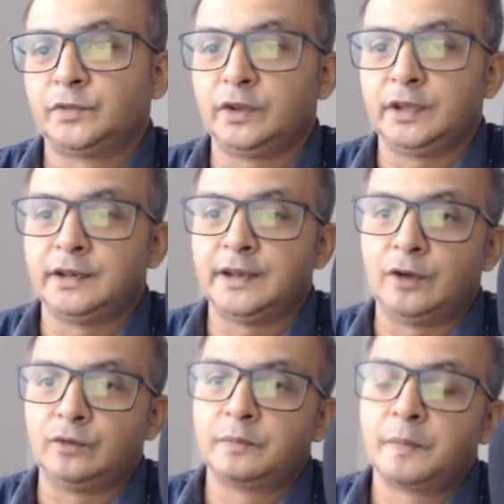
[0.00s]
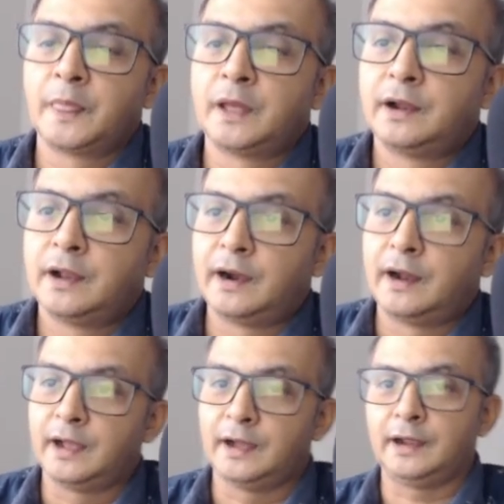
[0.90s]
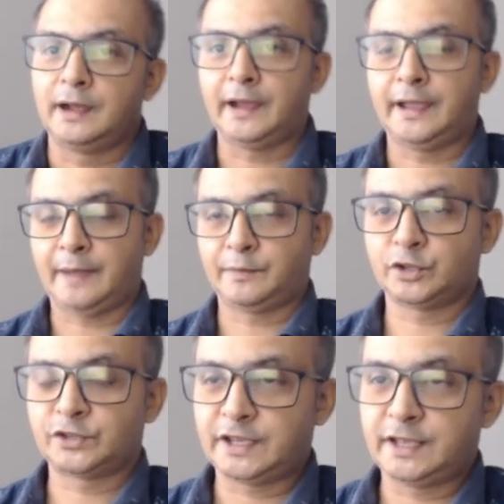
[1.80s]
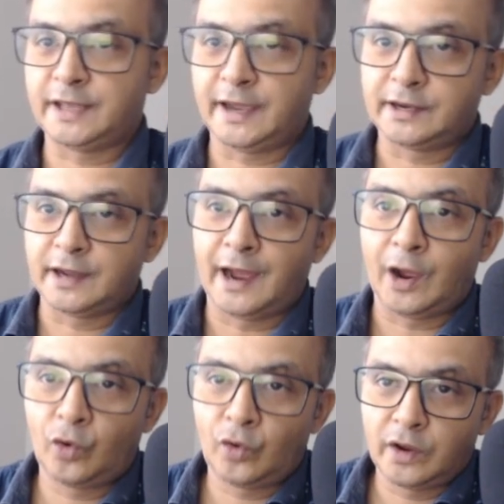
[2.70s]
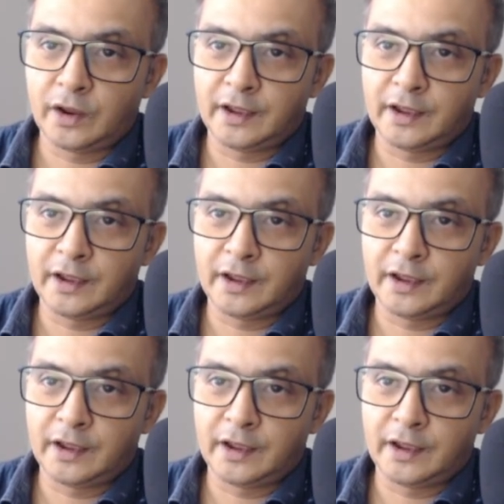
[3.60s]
Okay, now I have to see that how